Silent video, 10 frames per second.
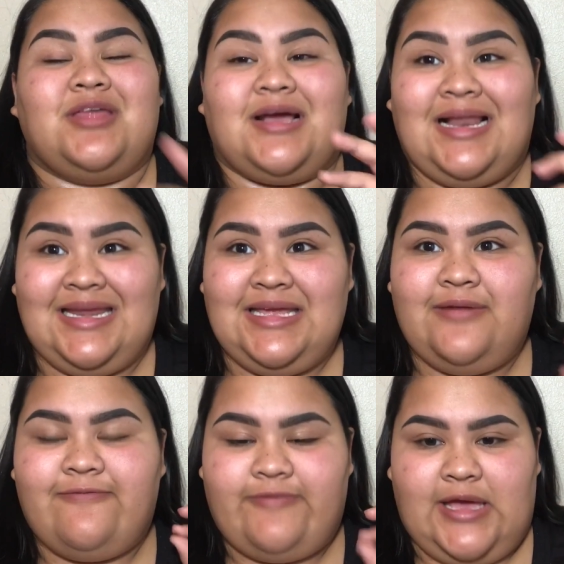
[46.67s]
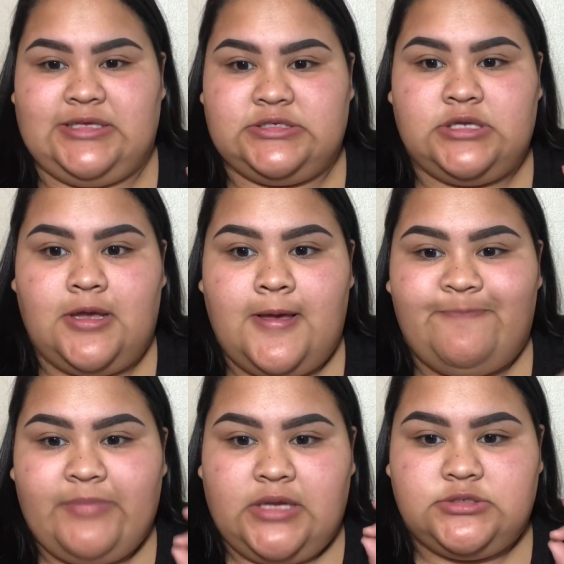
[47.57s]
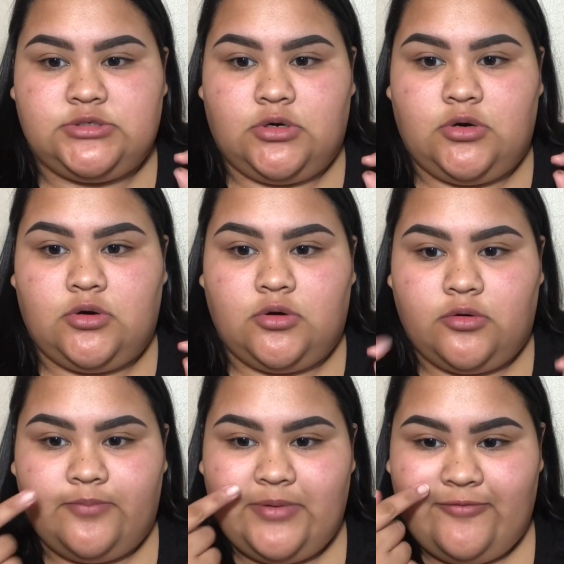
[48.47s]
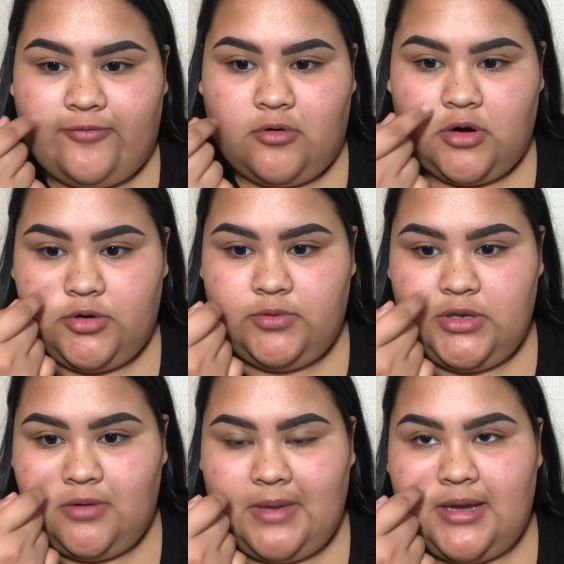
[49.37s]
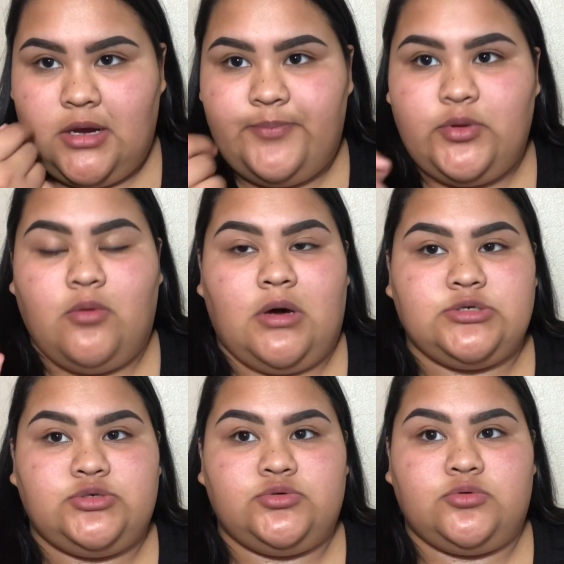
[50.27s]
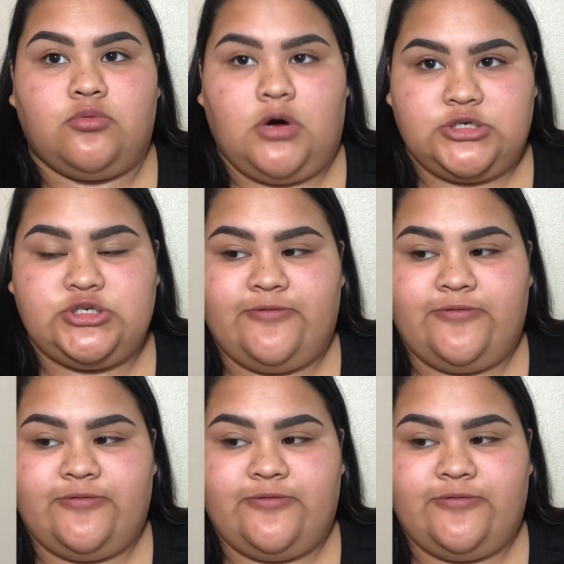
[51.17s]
a clean face. So before doing your makeup, you want to wash